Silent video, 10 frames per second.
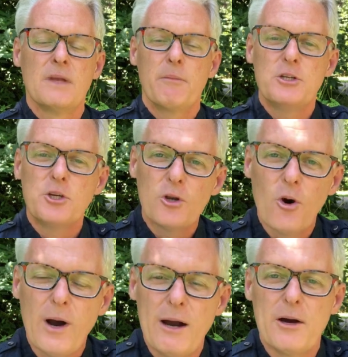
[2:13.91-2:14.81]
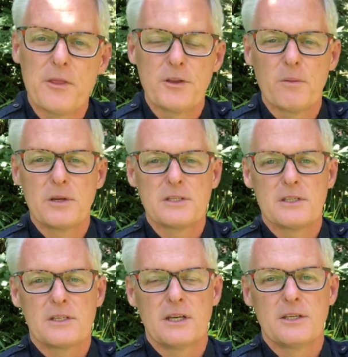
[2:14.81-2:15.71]
I mean, do you know how healthy your
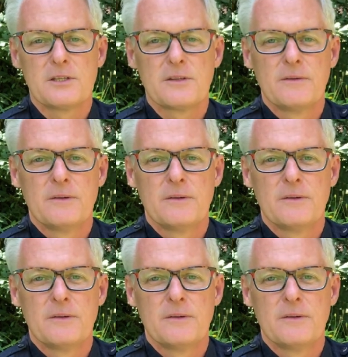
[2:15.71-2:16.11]
business is?